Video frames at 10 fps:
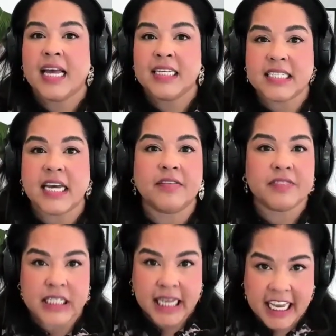instead
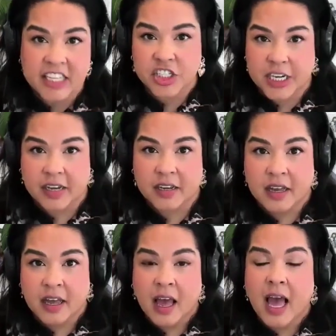of teaching.
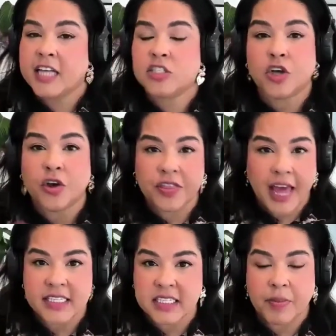And so
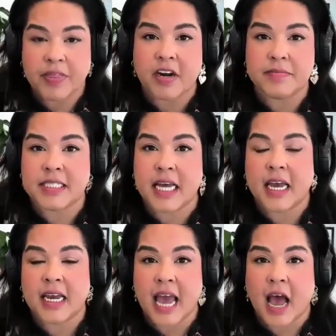that's something that I'm
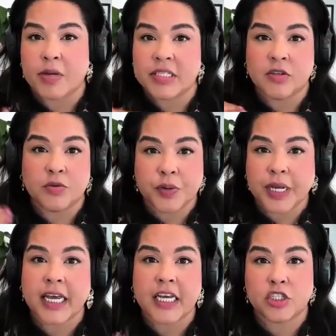seeing now, is the
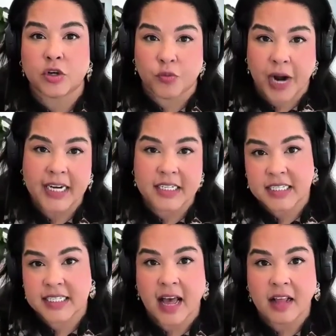really direct
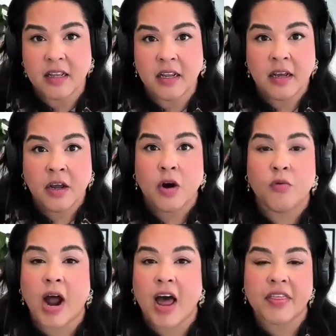sell,
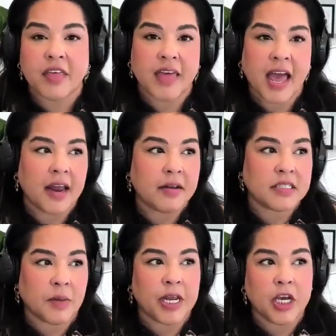rather than
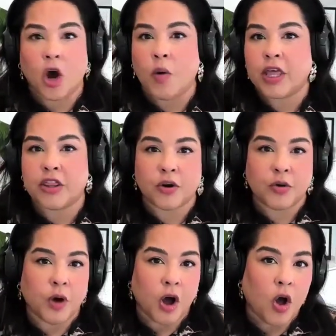somebody going
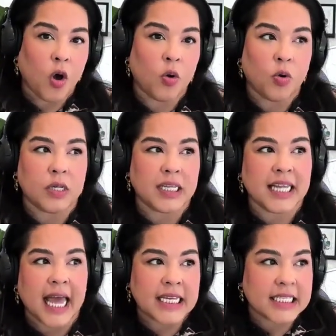through a whole
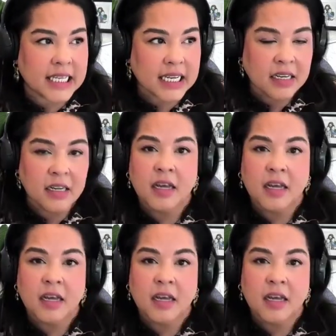lesson